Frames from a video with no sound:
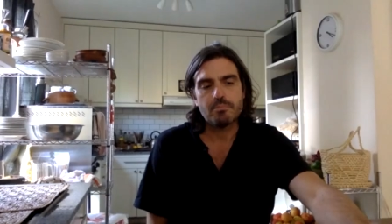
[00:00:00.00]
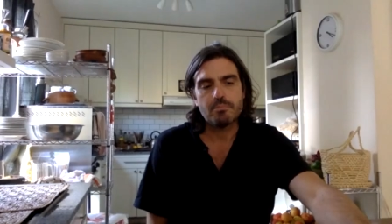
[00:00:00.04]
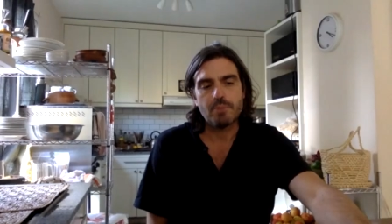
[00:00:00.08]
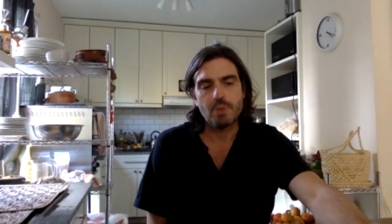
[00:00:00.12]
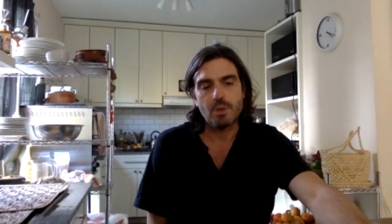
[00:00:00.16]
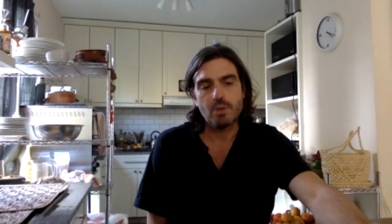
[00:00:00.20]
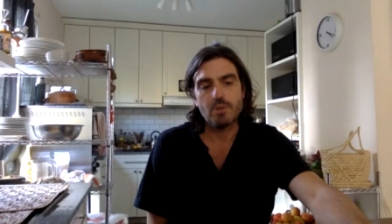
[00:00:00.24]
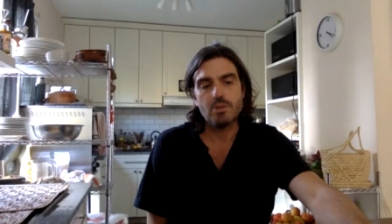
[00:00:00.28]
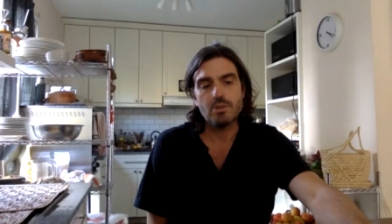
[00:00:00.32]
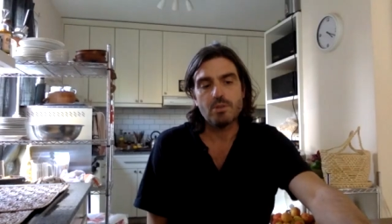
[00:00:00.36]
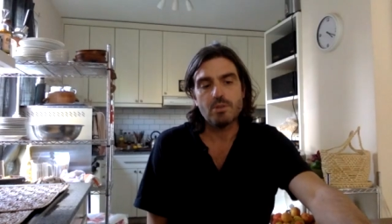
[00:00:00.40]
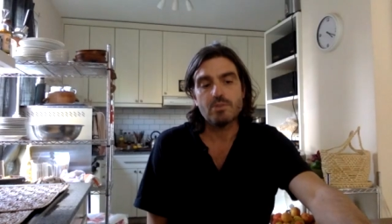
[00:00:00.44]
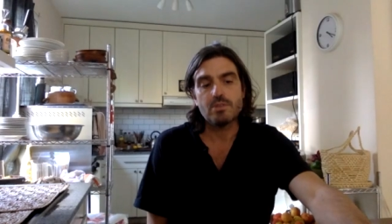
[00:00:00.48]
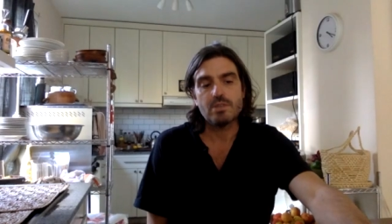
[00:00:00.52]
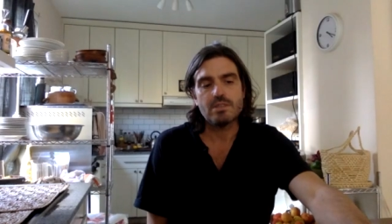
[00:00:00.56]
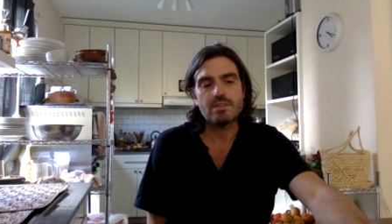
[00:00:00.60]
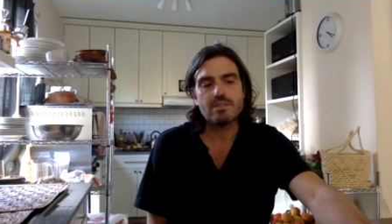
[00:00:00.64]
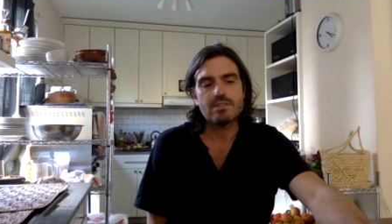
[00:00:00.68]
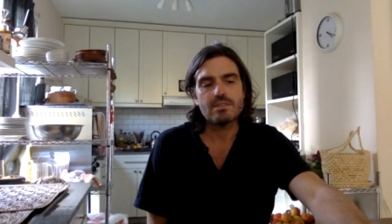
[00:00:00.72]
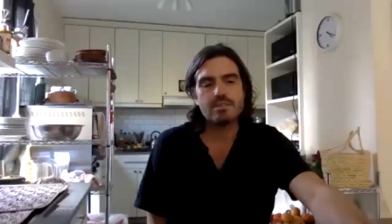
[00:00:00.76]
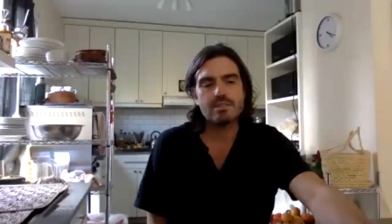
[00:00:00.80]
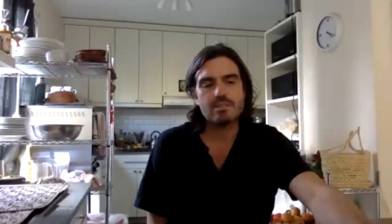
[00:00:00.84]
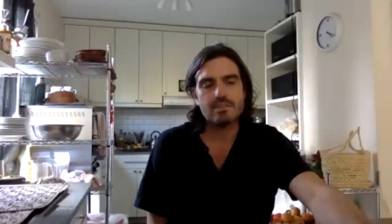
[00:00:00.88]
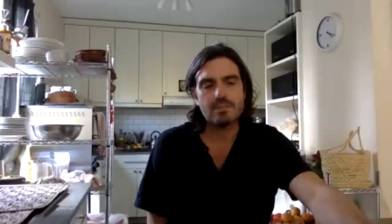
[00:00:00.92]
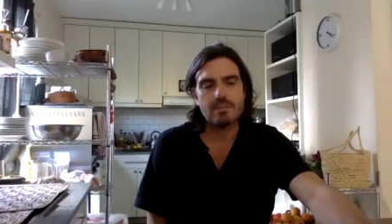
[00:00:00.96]
produce
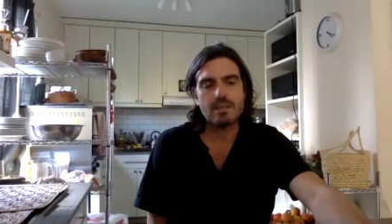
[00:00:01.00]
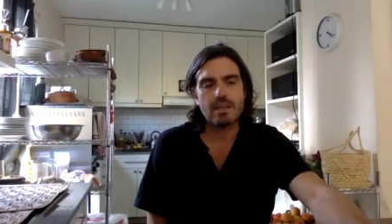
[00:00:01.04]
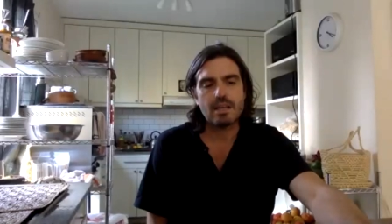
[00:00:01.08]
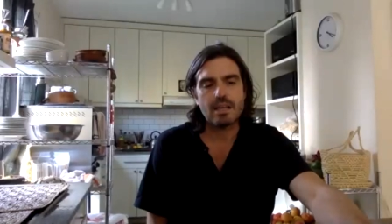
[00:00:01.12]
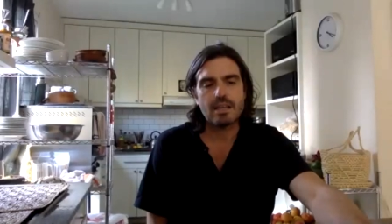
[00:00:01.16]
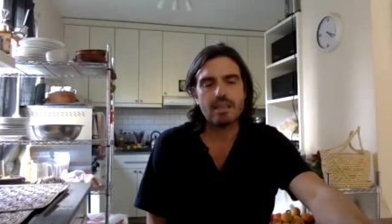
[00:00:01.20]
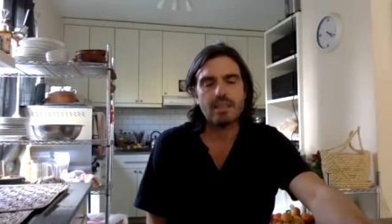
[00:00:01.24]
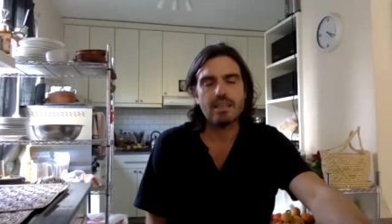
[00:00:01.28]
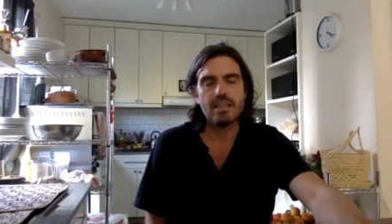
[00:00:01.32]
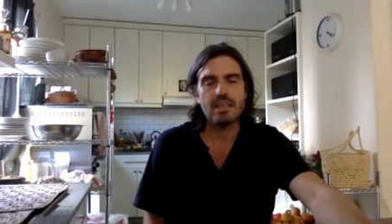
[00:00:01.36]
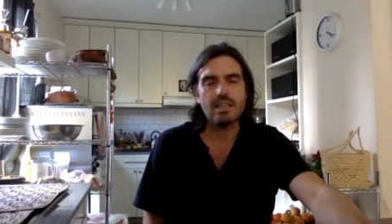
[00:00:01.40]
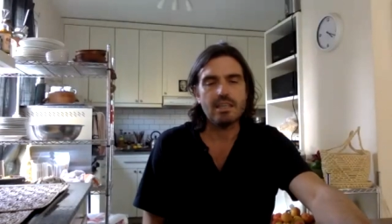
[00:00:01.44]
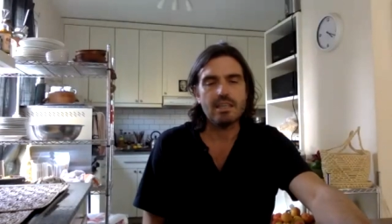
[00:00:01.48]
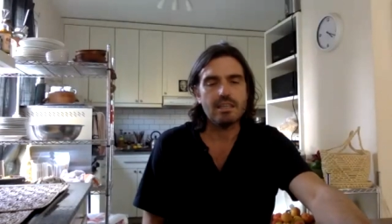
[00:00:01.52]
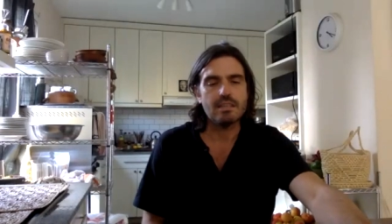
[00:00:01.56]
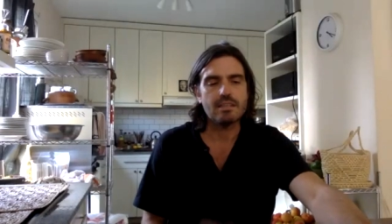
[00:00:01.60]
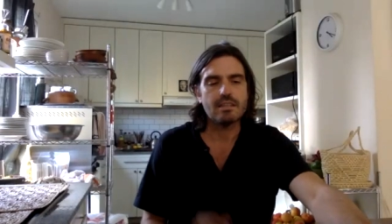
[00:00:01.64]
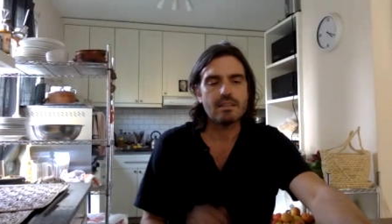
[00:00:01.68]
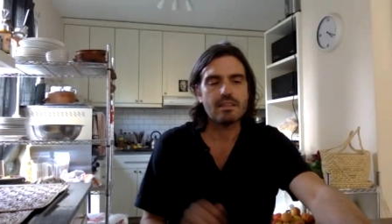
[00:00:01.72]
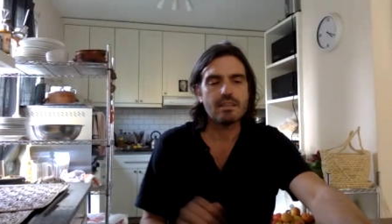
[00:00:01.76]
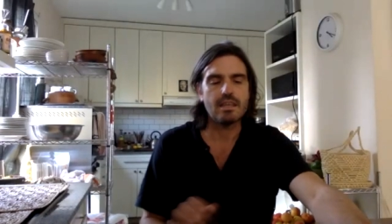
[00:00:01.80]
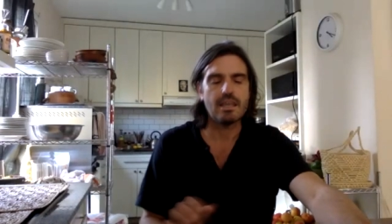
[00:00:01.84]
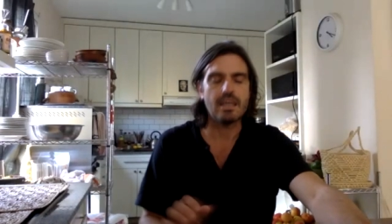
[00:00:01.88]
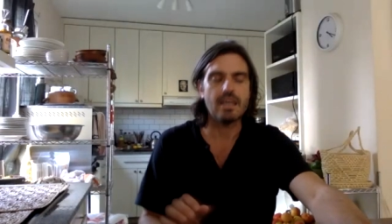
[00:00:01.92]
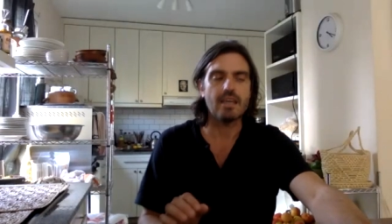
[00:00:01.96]
is a key
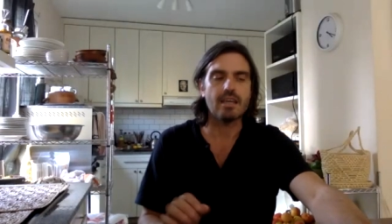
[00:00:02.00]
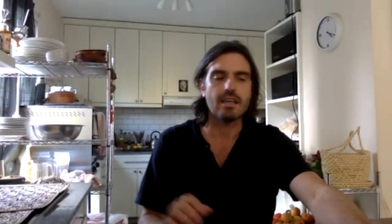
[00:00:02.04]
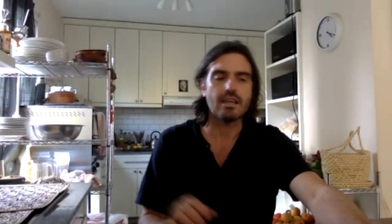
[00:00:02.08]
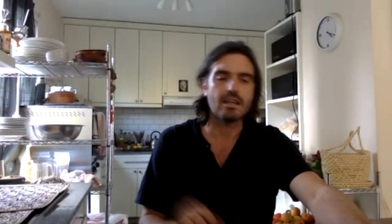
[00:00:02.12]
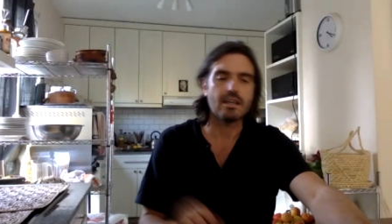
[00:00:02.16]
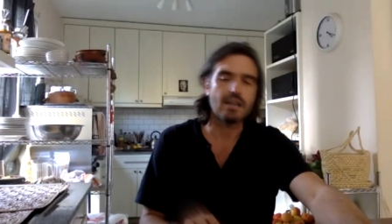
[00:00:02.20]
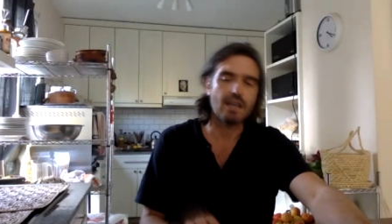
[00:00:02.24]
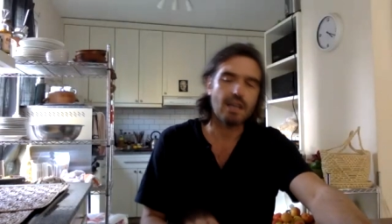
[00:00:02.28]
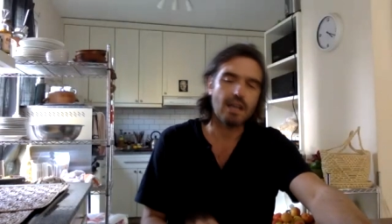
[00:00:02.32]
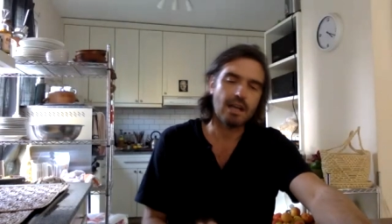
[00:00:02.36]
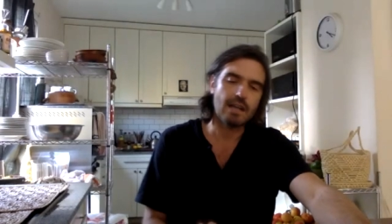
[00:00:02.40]
thing.